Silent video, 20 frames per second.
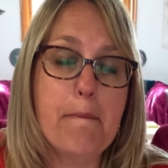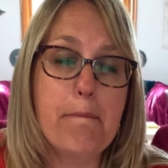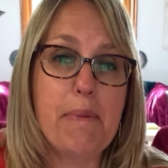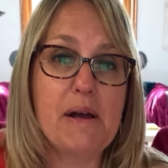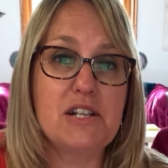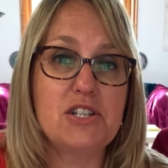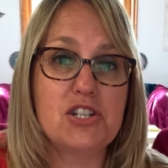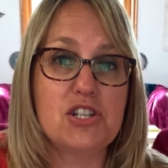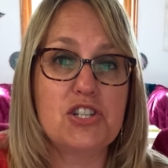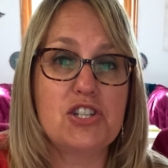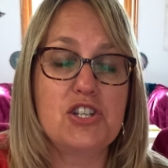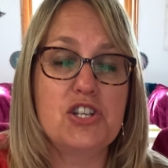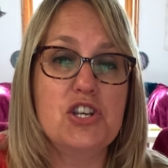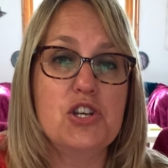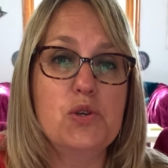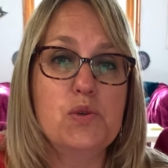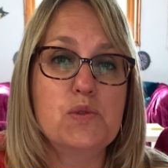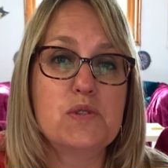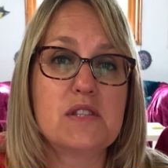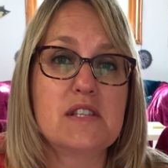but just
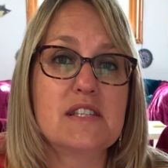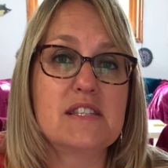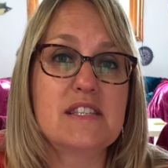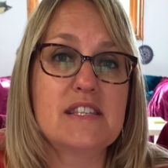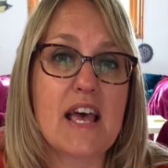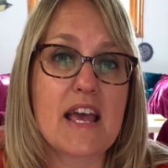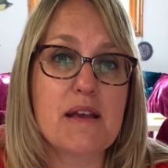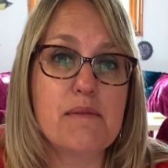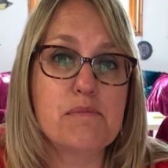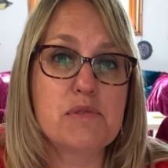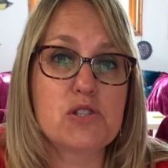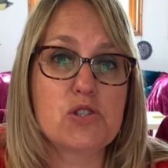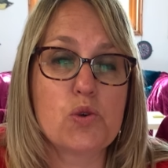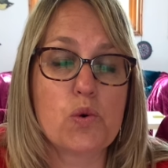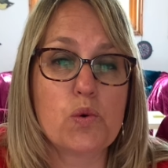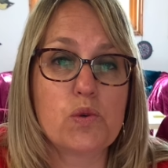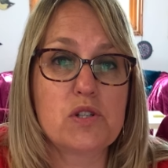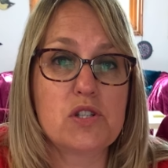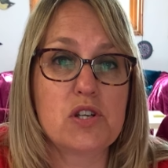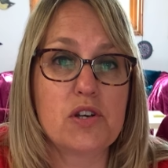use the same
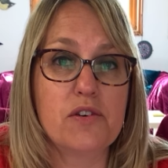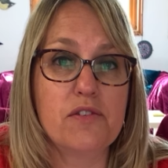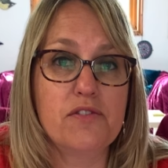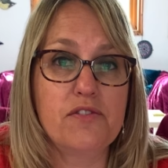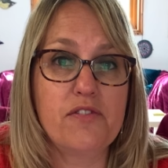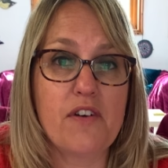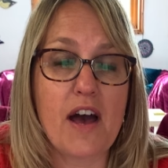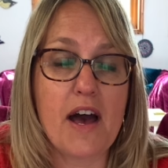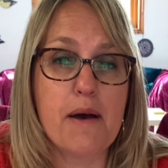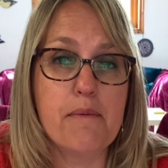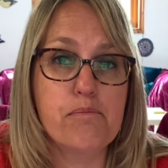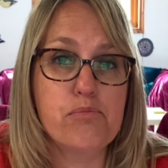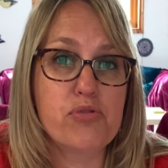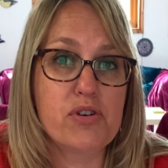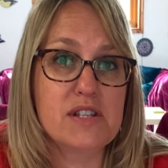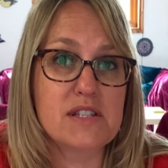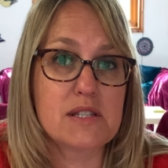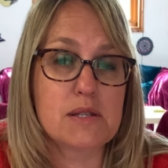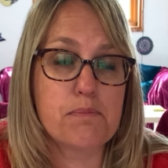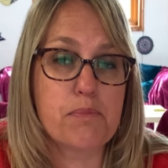sort of
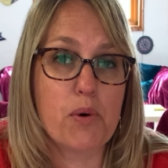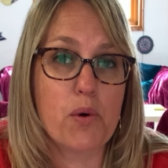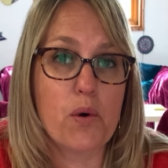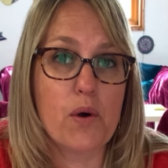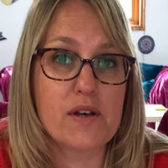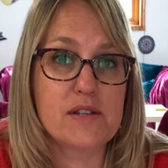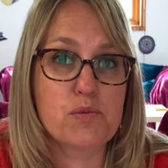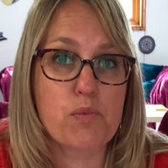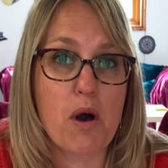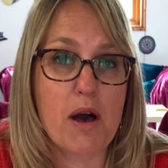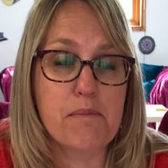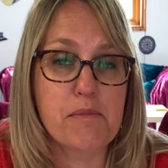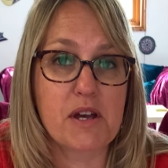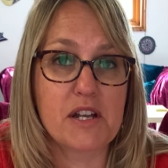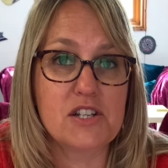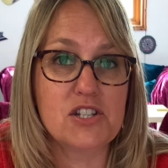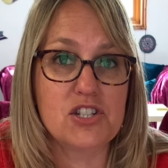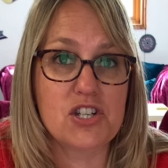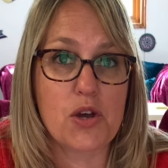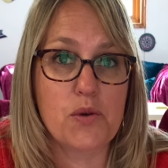principle as what I'm
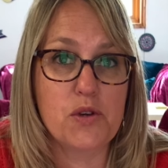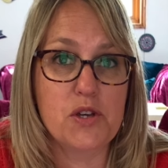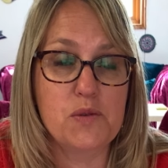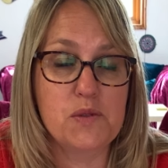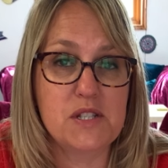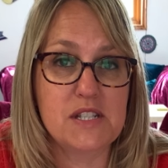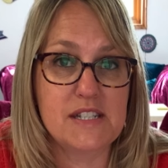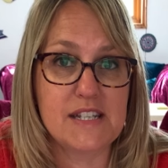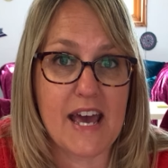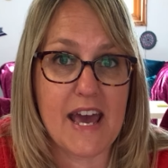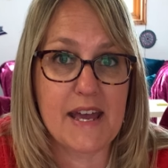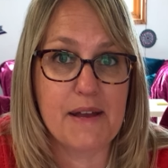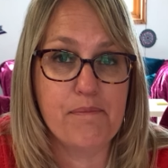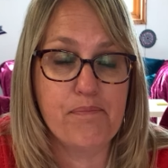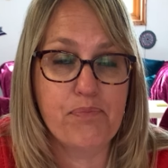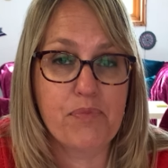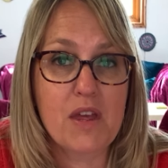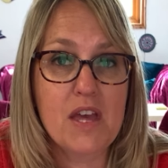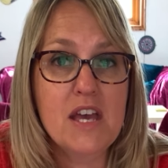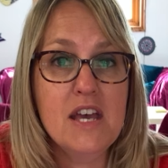going to show you today.
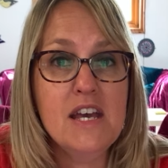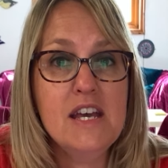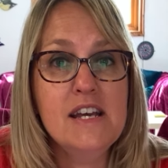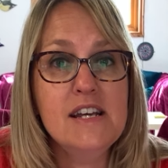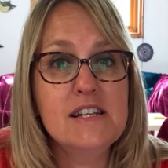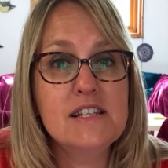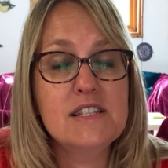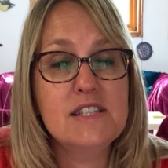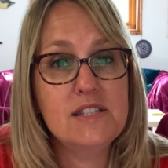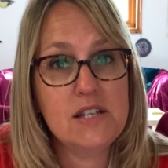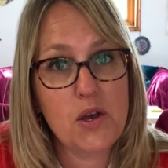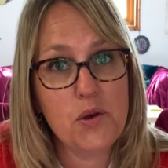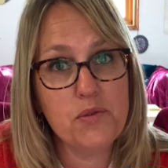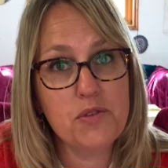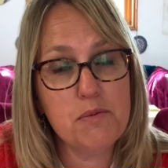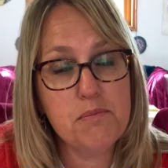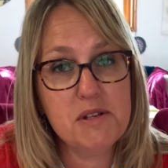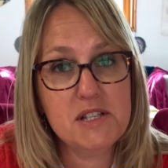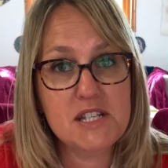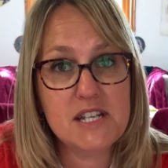So
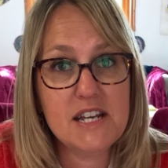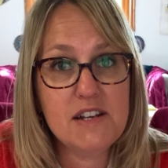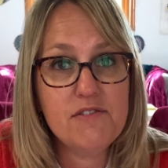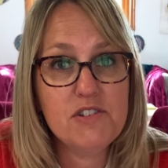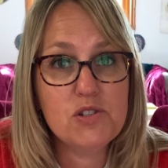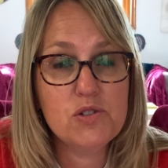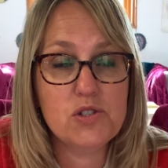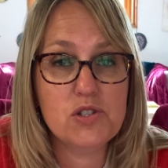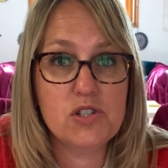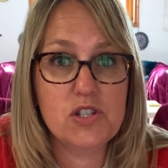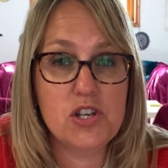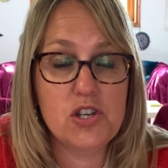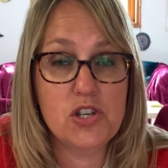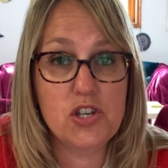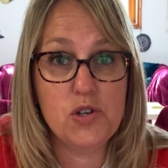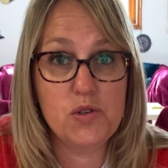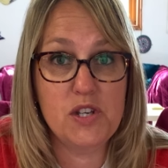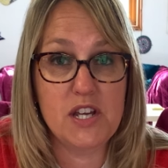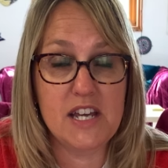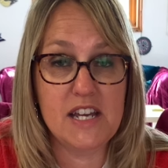the materials
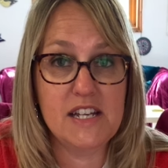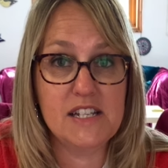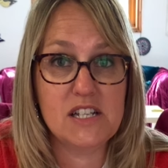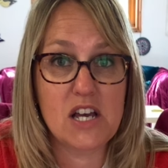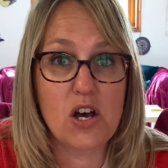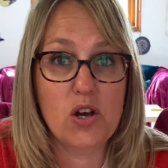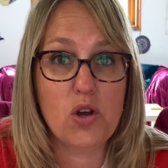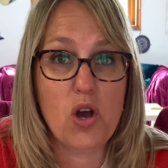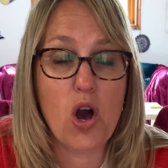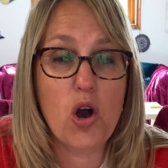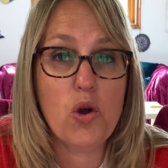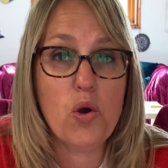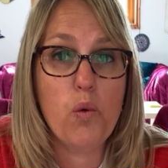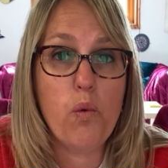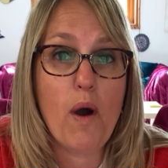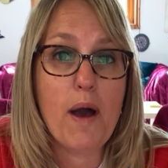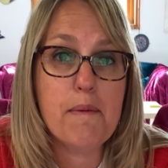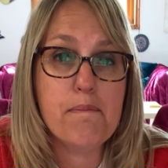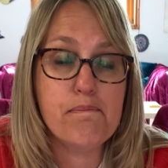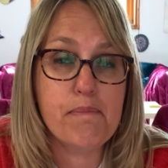you need are
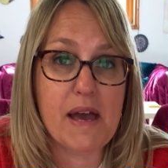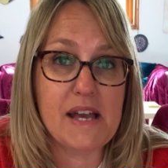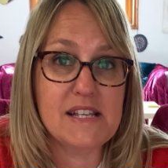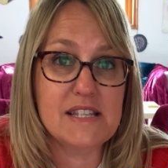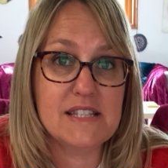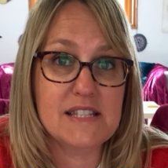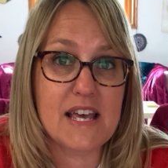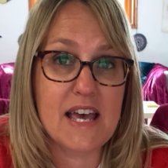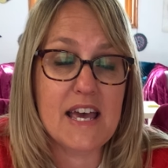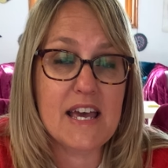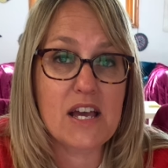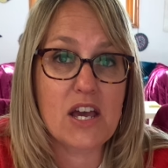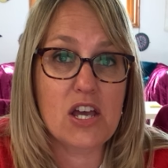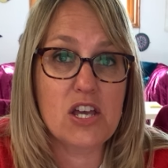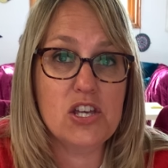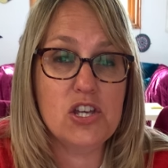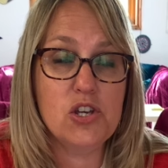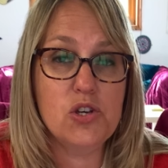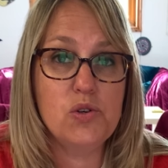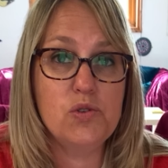quite basic.
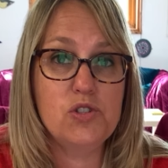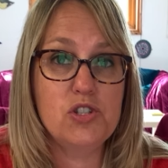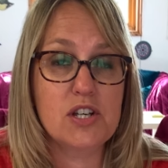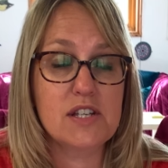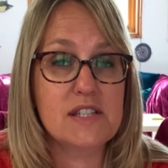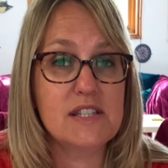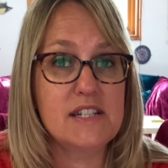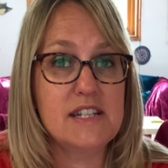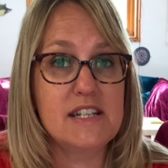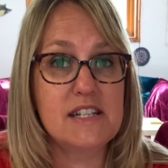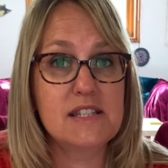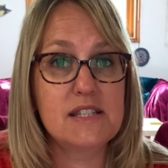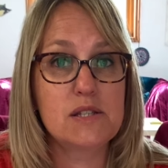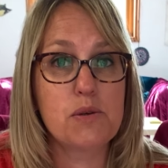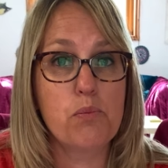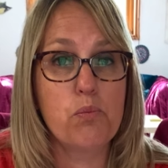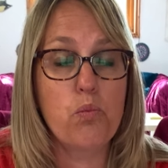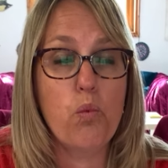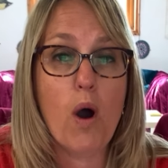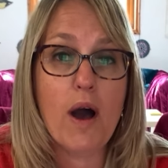You just need
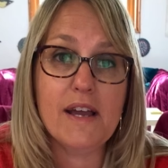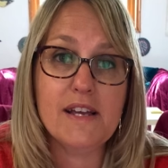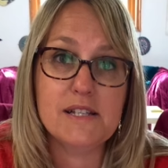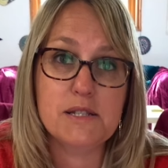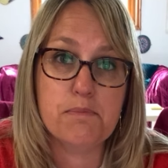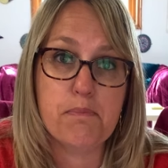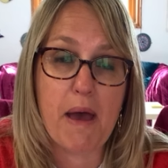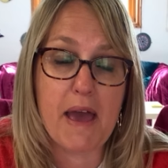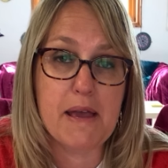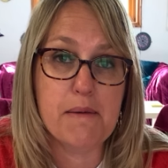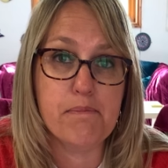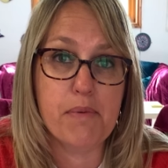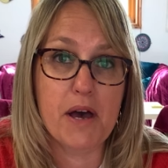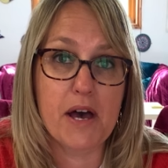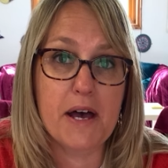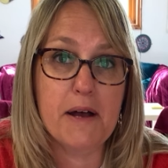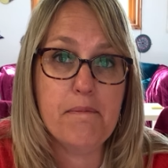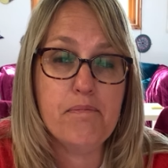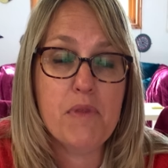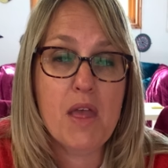some white
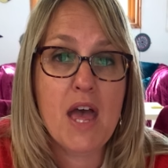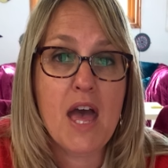paper,